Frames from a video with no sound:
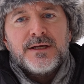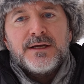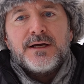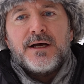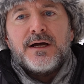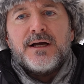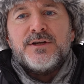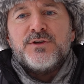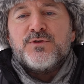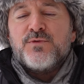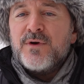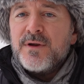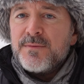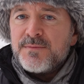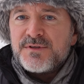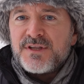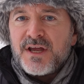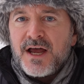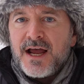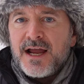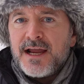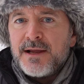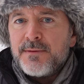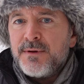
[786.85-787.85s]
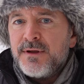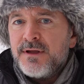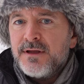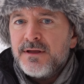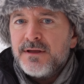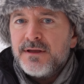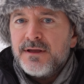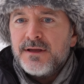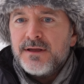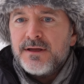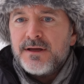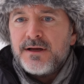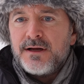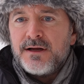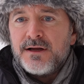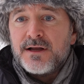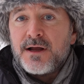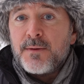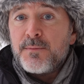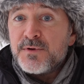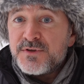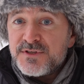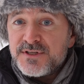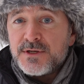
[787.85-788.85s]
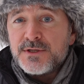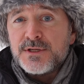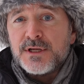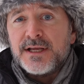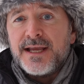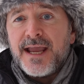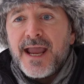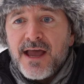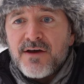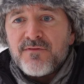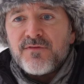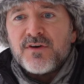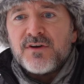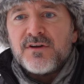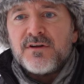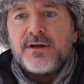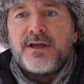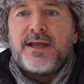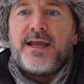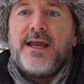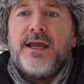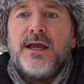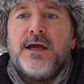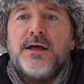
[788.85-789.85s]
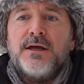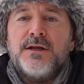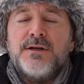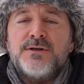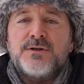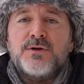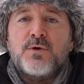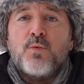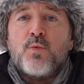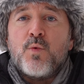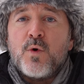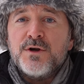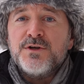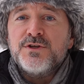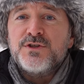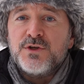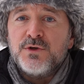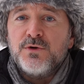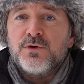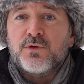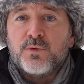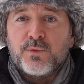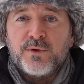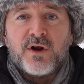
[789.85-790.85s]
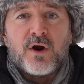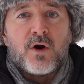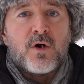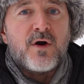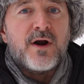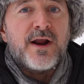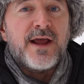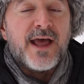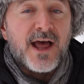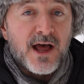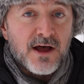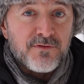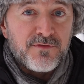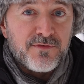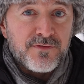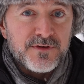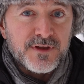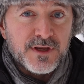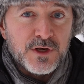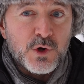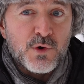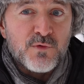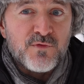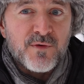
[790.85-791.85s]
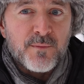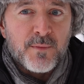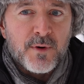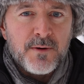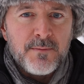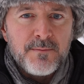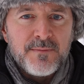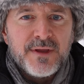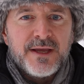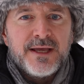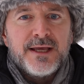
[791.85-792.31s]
uh, Dreamstime, a couple sales in Canva, and one two three R F in November.